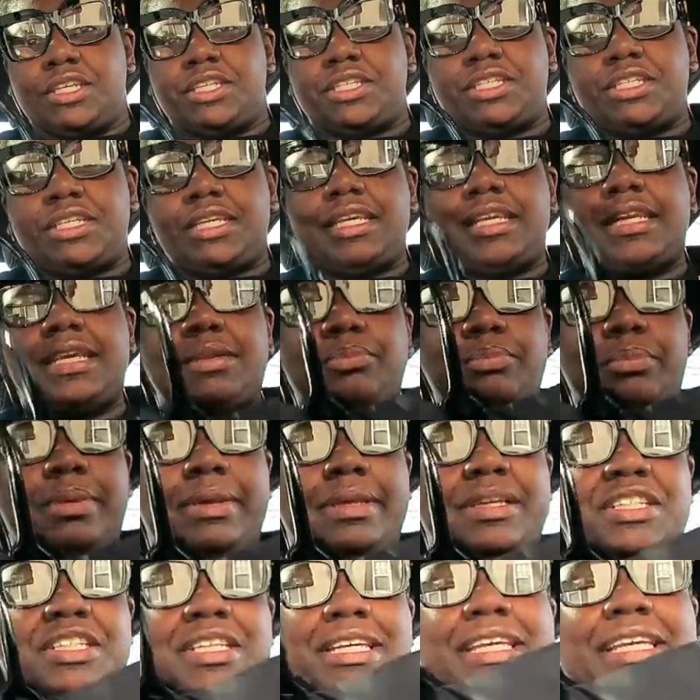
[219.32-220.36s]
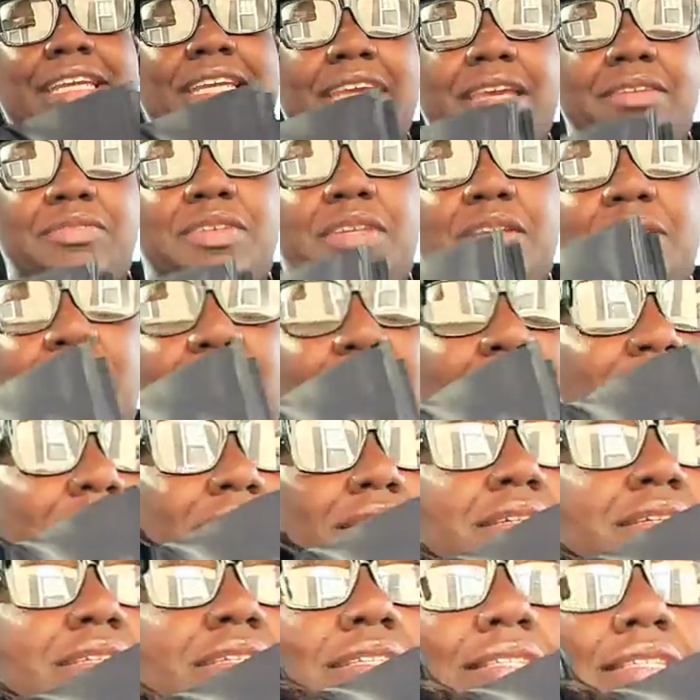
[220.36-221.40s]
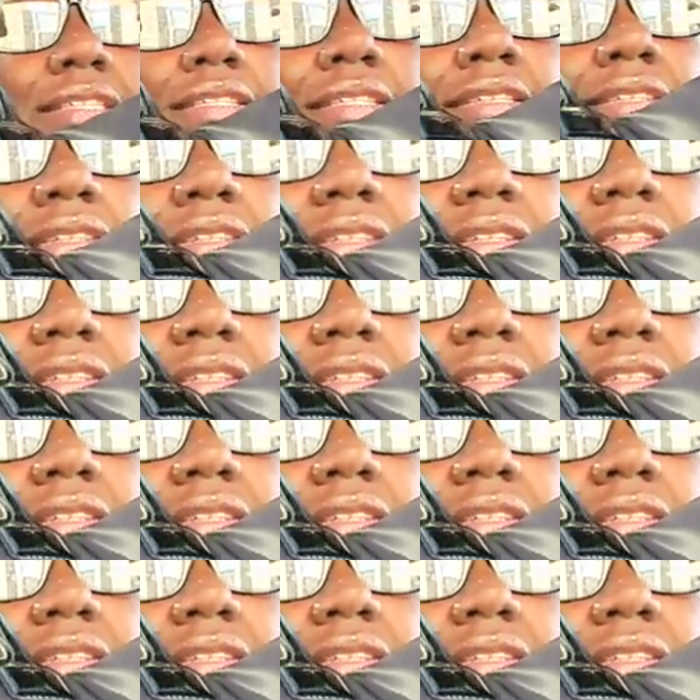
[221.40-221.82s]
she she gifted me this.